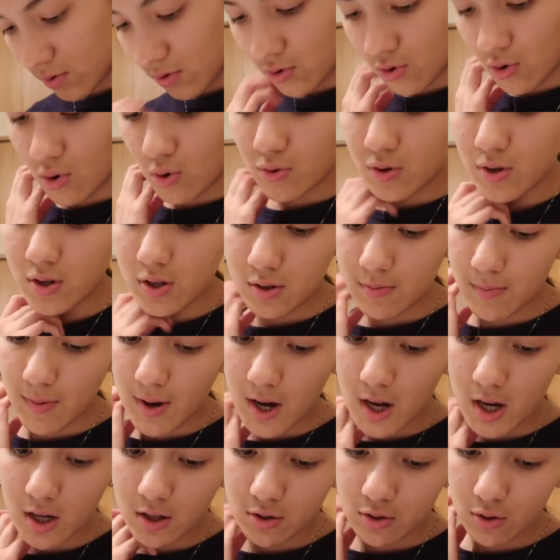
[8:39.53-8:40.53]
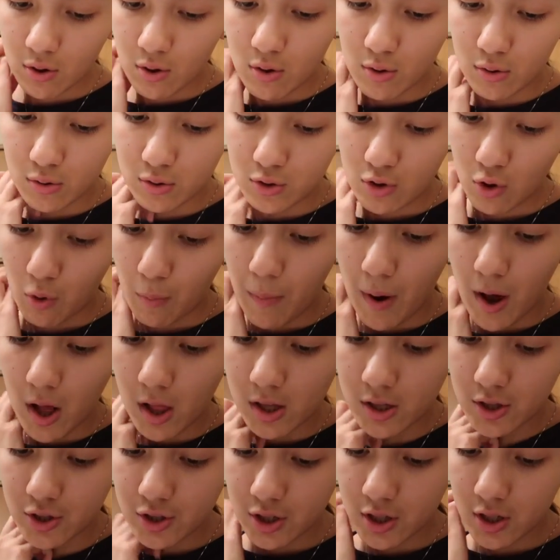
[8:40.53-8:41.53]
So this mask also
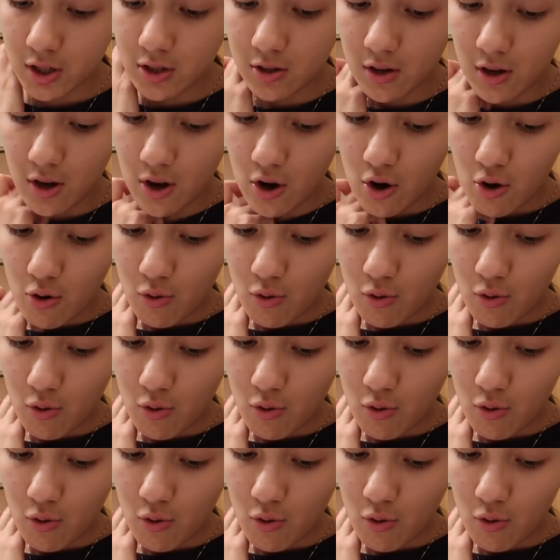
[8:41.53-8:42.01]
polishes,